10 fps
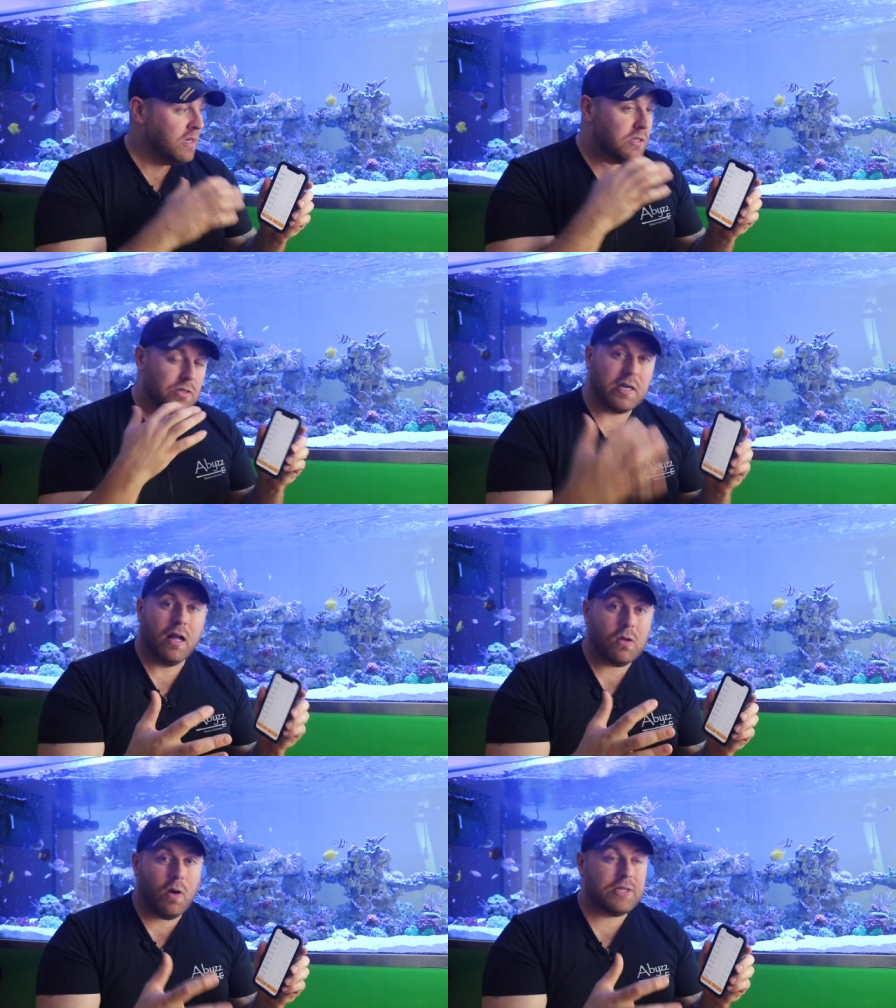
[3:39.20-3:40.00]
So the
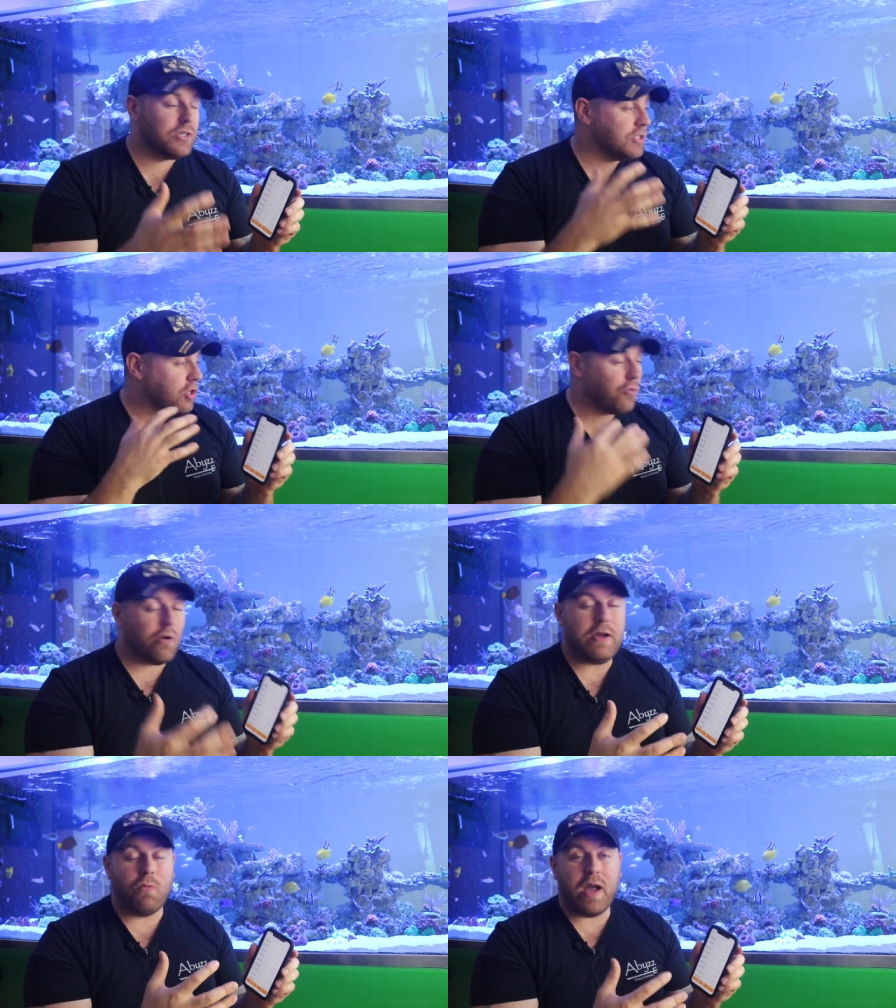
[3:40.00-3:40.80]
Kalkwasser is a
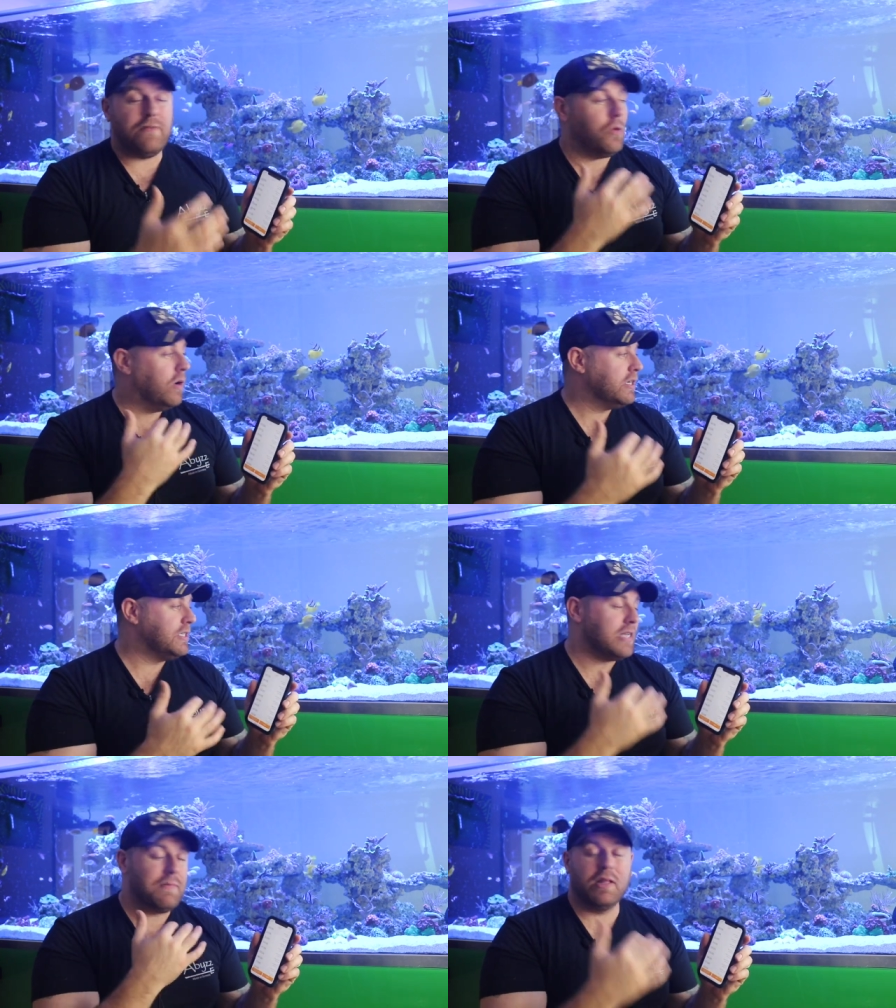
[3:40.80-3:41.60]
great way if you wanted to
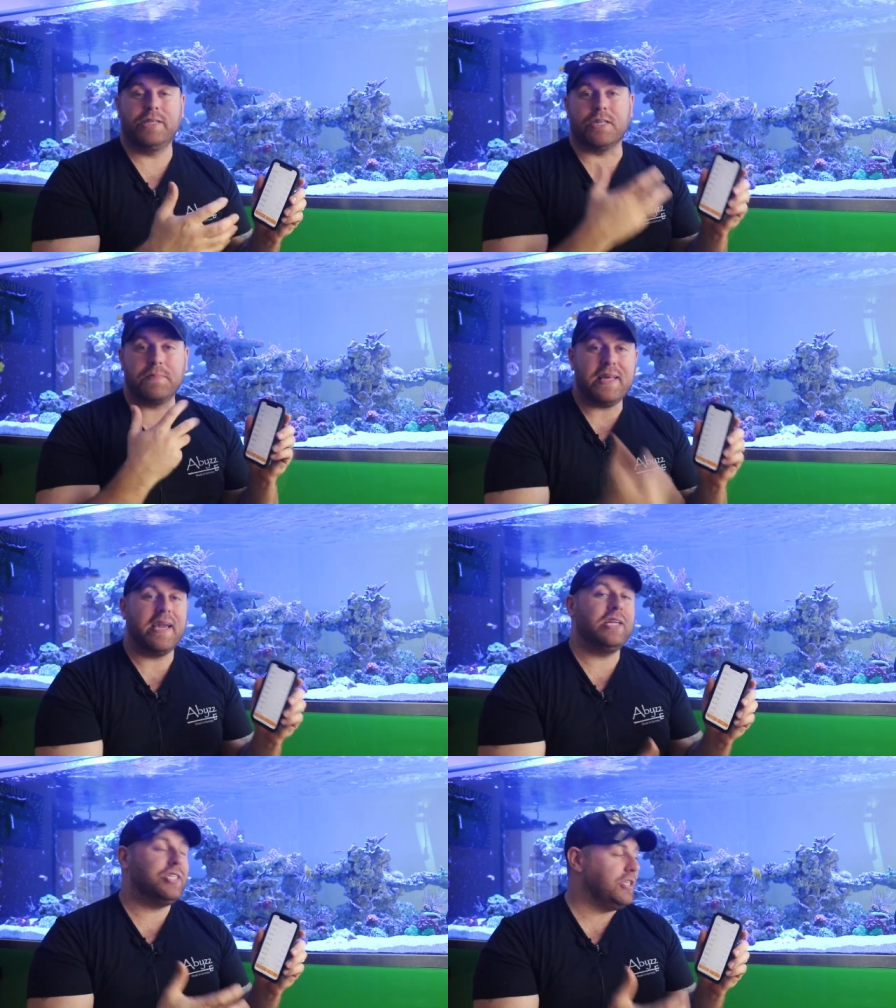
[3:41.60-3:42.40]
stabilize your
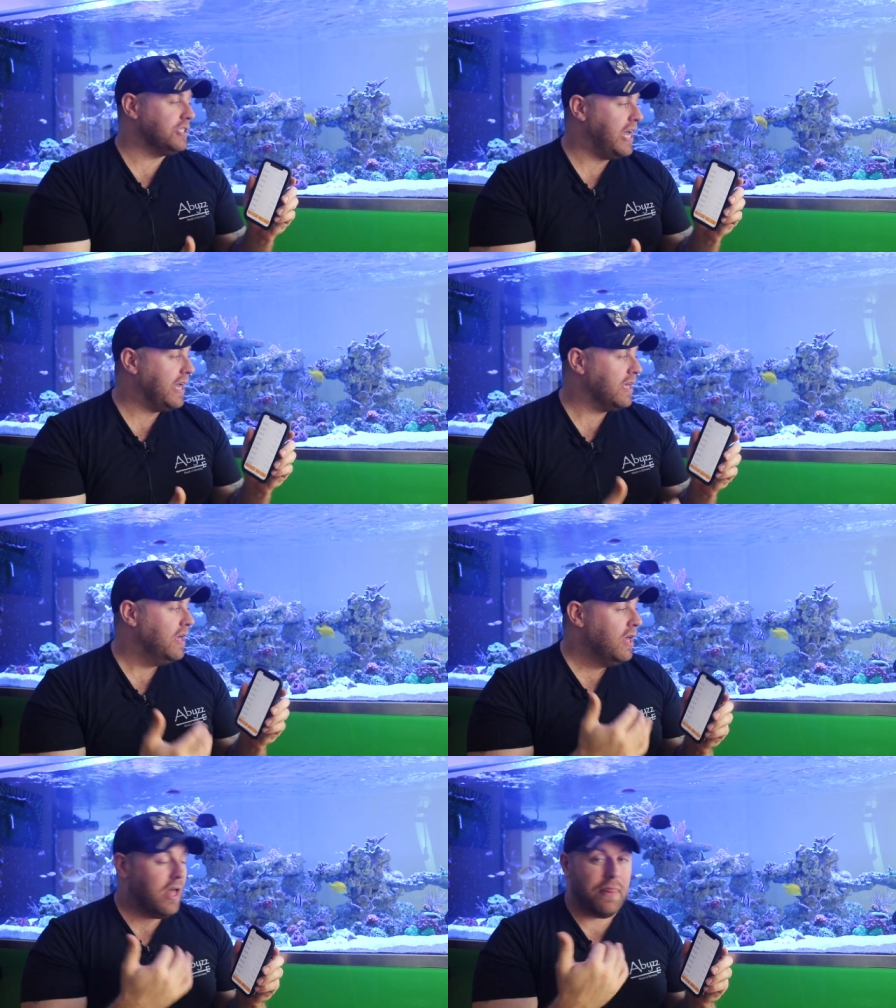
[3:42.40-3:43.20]
pH in your tank,
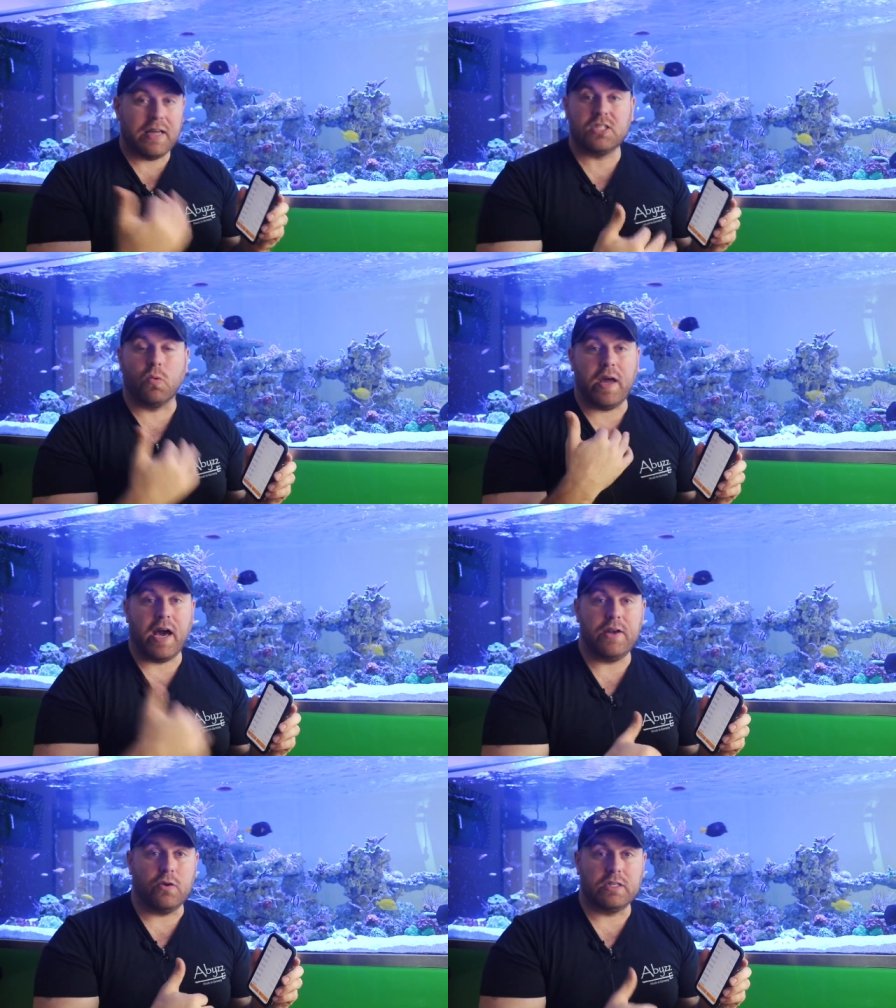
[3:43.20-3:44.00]
and that's the way
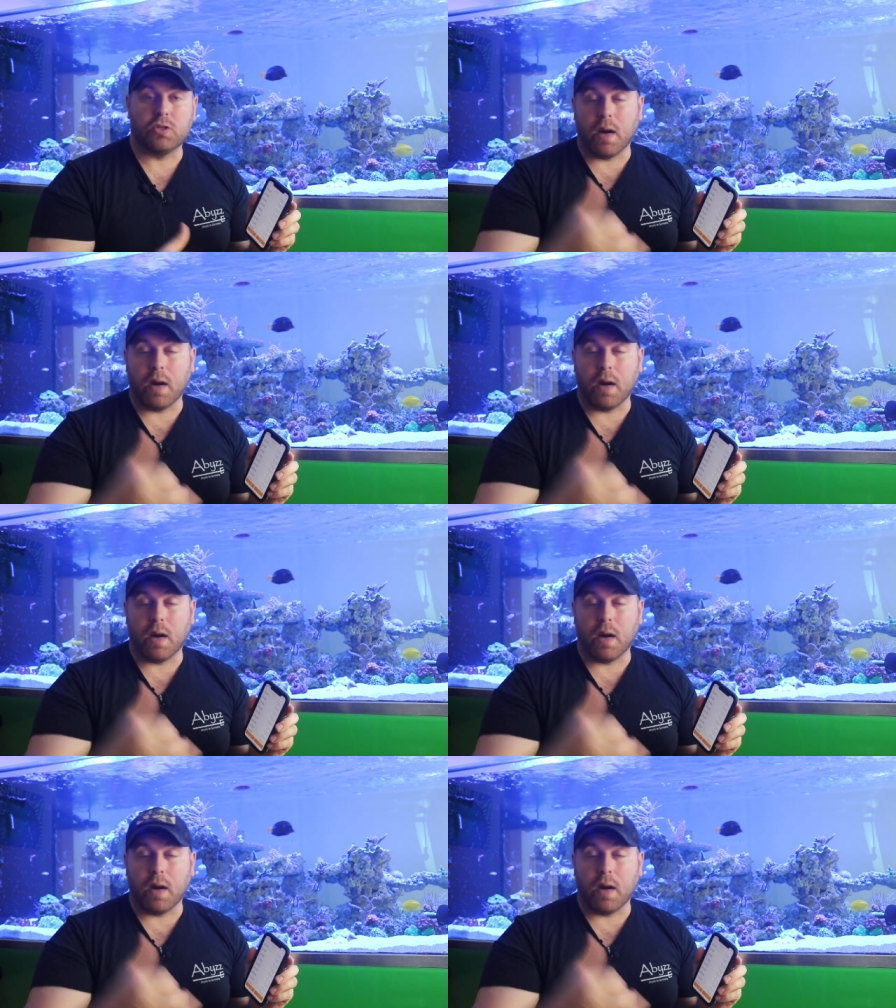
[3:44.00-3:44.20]
I do it.